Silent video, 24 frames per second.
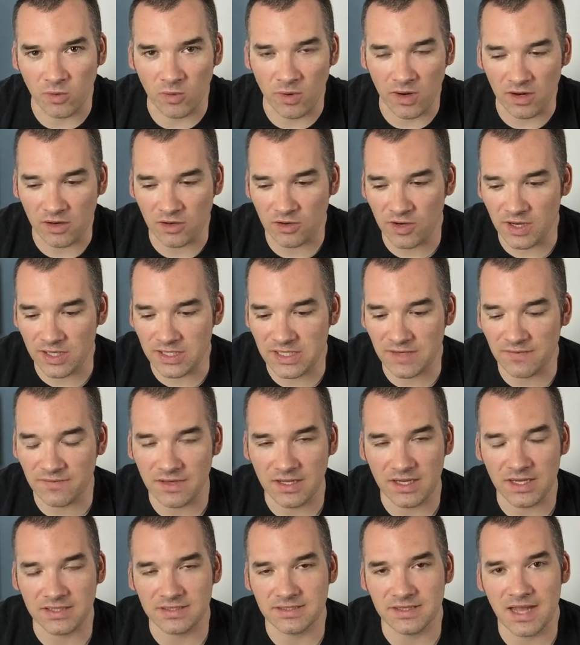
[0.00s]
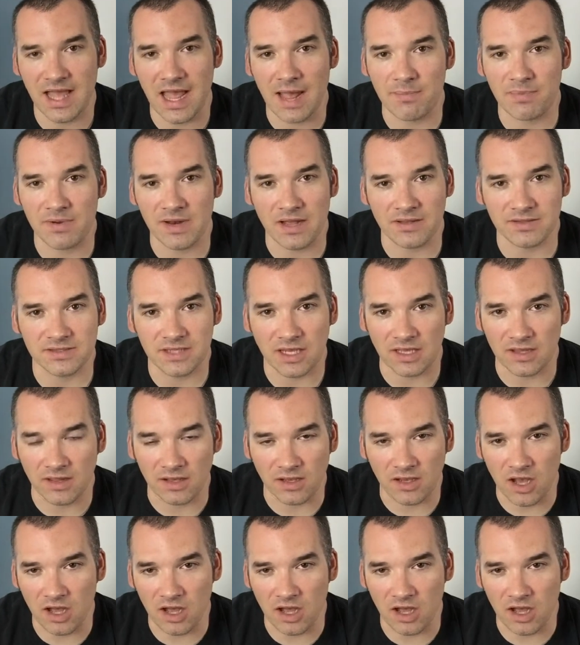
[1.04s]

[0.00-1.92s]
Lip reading: where creativity doesn't happen outside the